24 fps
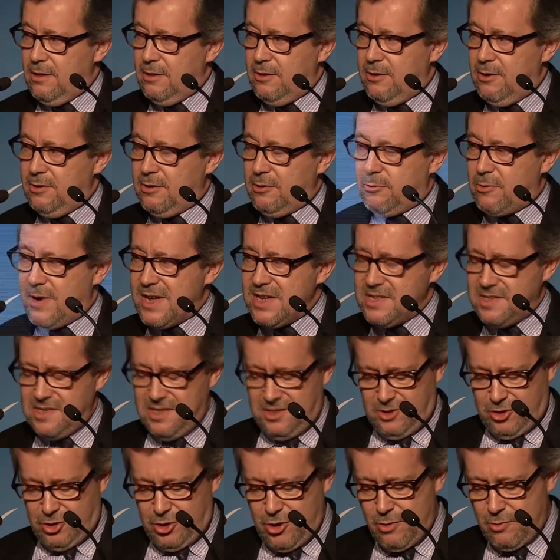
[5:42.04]
The crisis
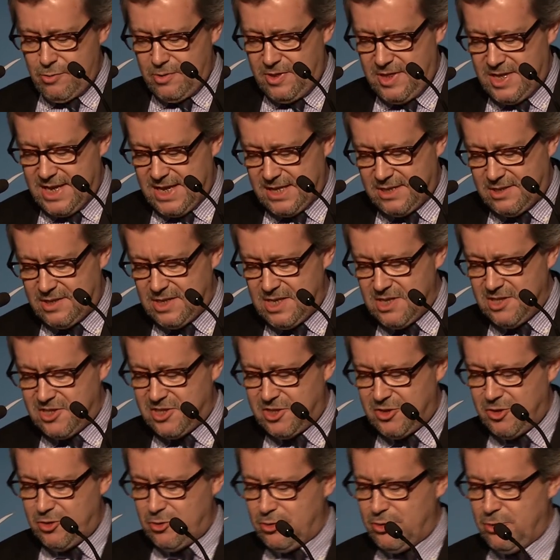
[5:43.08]
showed that
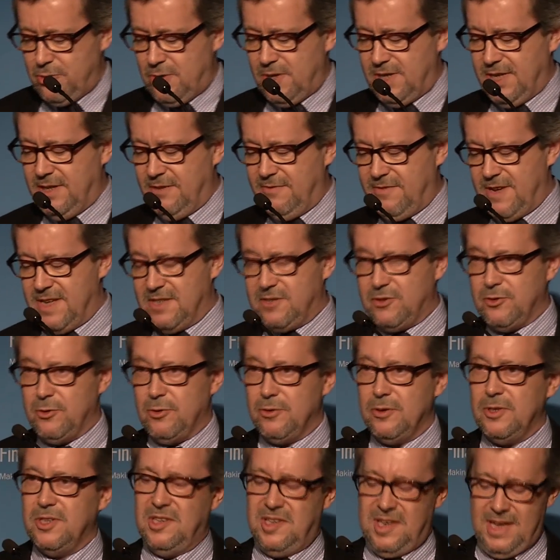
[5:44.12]
institutional
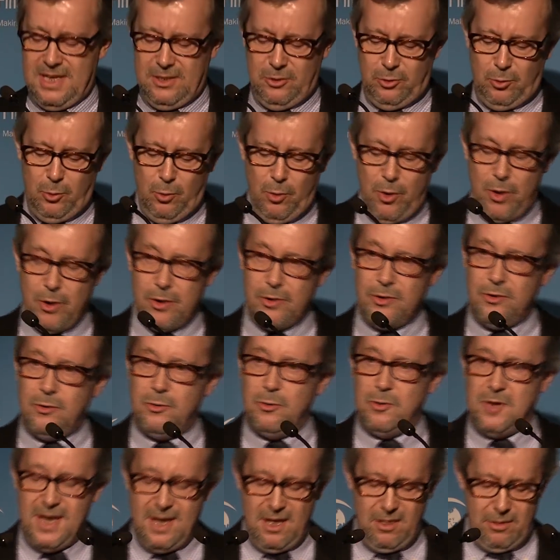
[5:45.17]
investors tend to herd
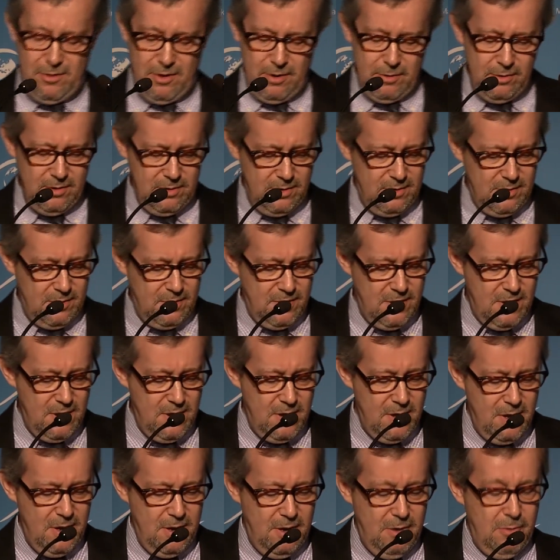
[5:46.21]
together
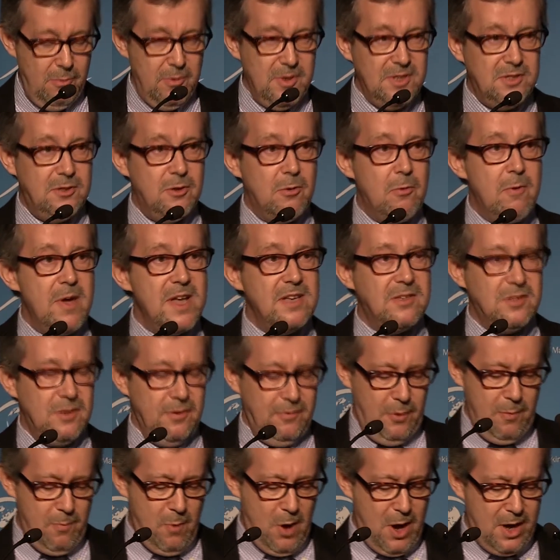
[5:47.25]
with the rest of
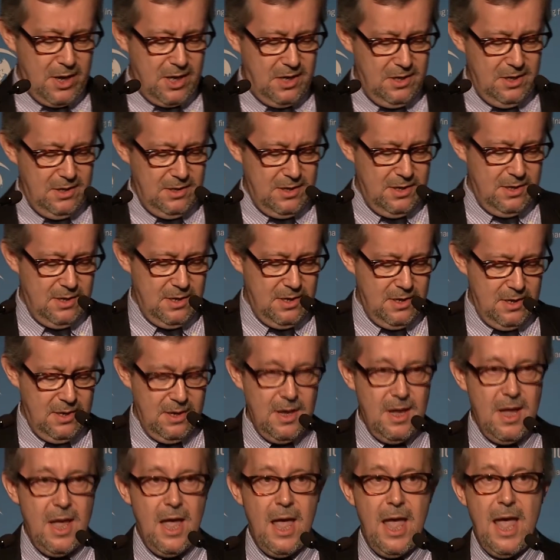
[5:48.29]
the market,
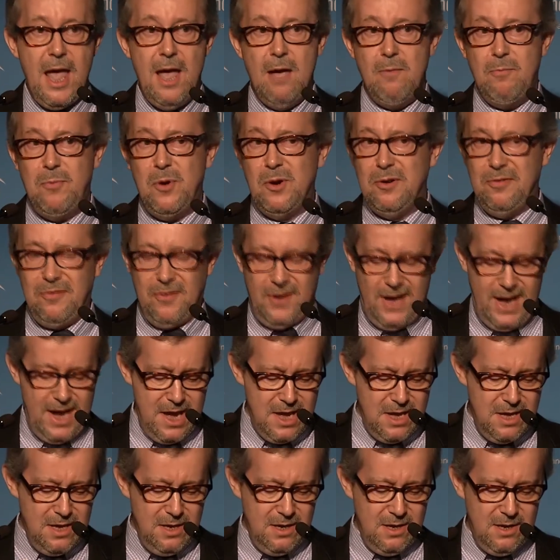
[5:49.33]

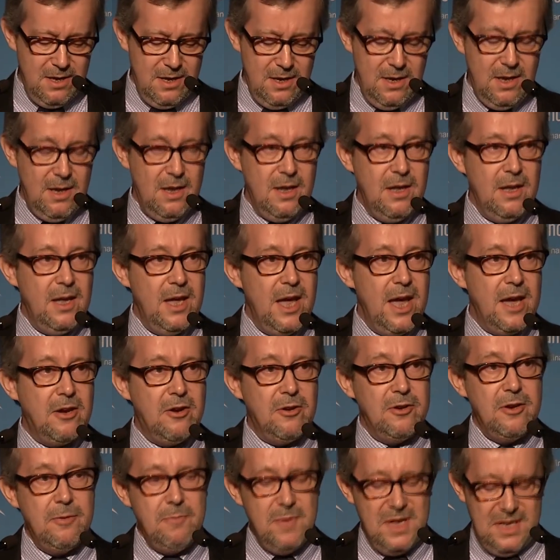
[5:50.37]
amplifying
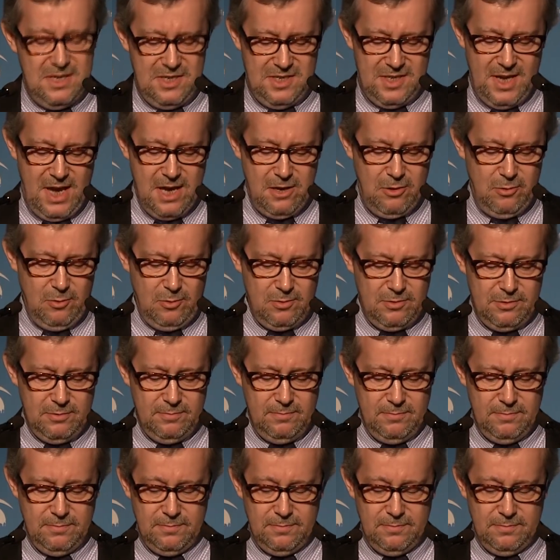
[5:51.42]
economic cycles.